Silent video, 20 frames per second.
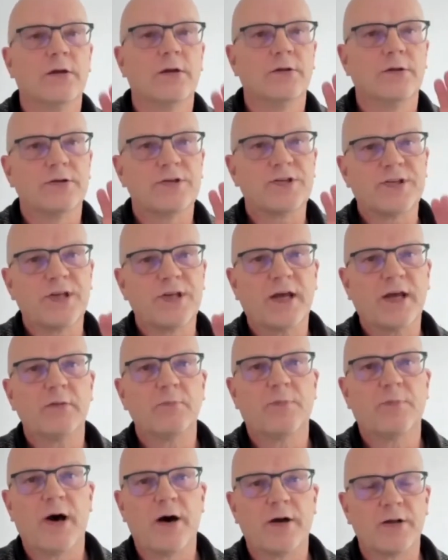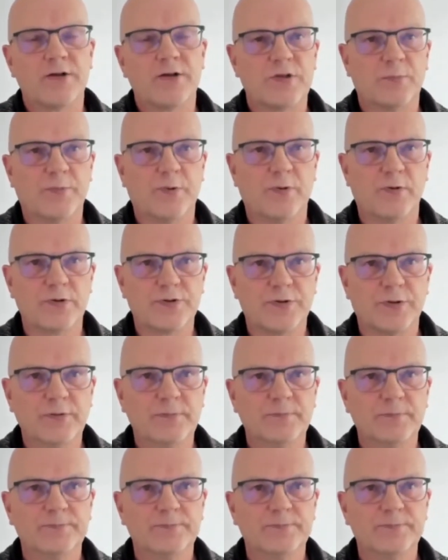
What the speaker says: The second part is the portal.